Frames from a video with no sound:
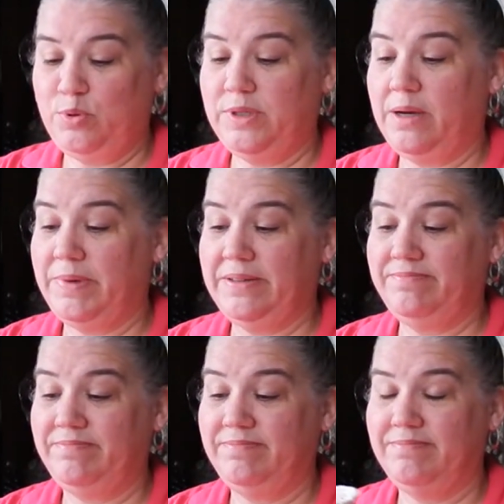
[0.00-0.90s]
pulled out my,
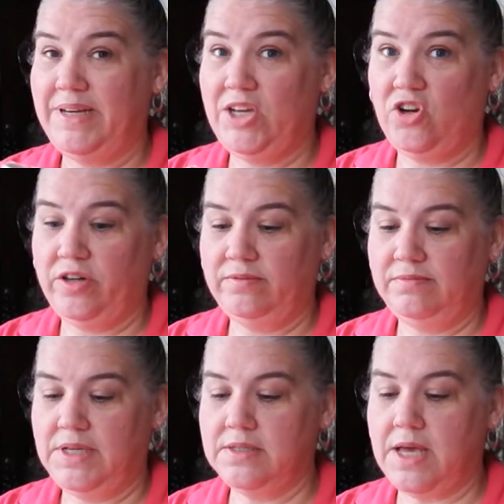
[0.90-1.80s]
my yarn.
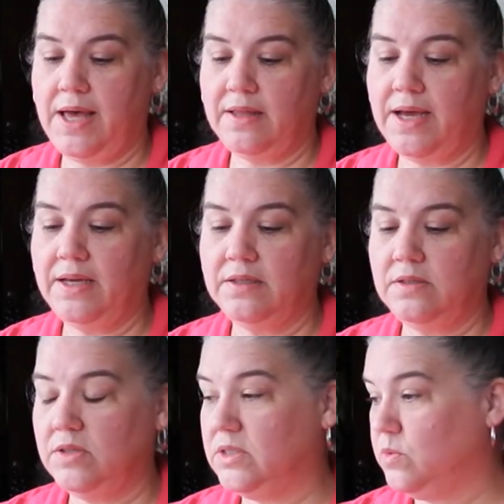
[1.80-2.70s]
Because I, I can
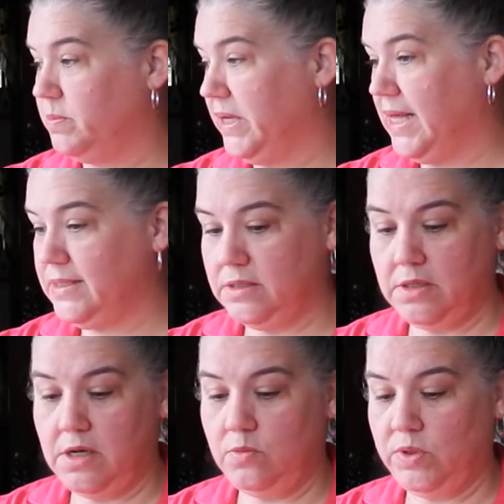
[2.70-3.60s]
do this with my glasses
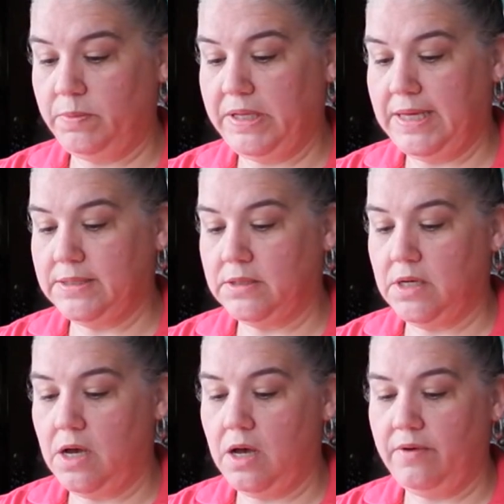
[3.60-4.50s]
on, with my glasses
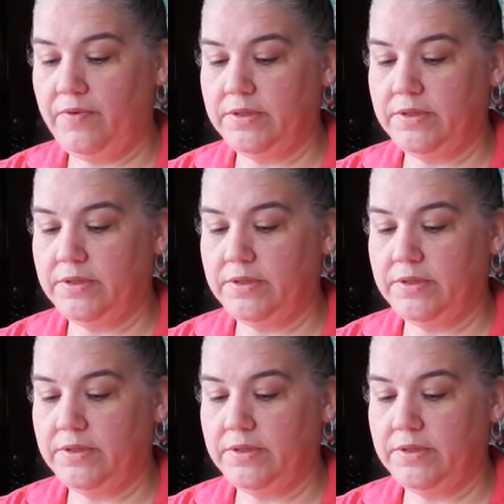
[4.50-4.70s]
off.